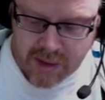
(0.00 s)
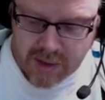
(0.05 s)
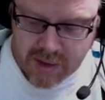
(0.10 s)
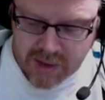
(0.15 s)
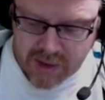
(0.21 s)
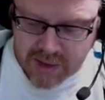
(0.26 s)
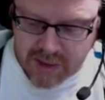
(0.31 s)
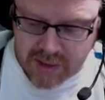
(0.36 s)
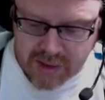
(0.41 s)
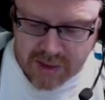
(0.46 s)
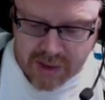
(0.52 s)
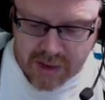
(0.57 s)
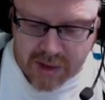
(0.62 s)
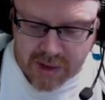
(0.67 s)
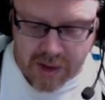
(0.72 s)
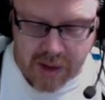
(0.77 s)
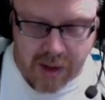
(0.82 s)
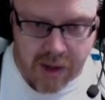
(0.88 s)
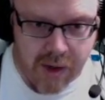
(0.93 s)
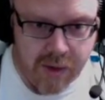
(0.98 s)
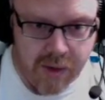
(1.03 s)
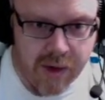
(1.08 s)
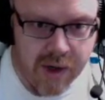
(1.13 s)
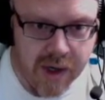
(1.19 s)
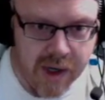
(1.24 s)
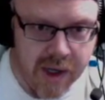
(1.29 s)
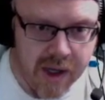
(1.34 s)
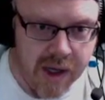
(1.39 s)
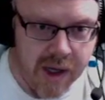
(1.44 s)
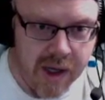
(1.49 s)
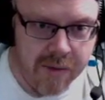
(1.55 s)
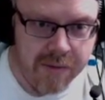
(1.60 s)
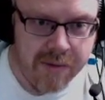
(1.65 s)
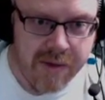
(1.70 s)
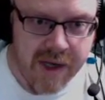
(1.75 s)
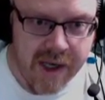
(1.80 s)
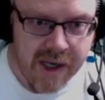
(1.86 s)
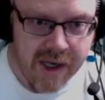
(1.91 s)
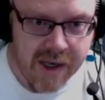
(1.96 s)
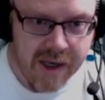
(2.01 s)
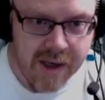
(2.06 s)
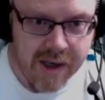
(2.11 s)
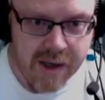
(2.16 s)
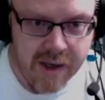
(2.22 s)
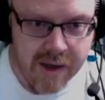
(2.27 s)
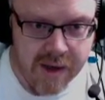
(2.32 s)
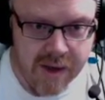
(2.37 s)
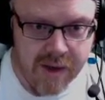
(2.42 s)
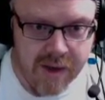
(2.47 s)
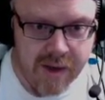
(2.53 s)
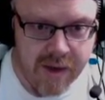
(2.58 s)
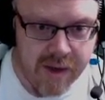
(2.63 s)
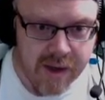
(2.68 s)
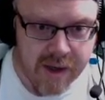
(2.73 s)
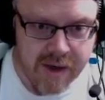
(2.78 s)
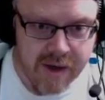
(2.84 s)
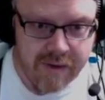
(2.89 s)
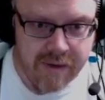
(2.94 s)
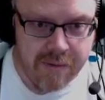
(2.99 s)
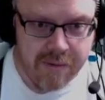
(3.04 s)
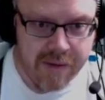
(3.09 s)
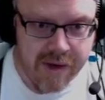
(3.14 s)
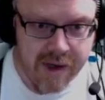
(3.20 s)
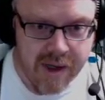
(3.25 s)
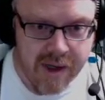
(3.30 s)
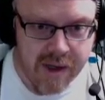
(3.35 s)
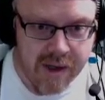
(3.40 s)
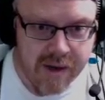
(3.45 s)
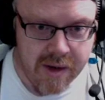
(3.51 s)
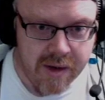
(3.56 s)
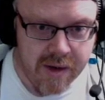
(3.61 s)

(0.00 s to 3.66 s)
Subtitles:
Then only update the current bar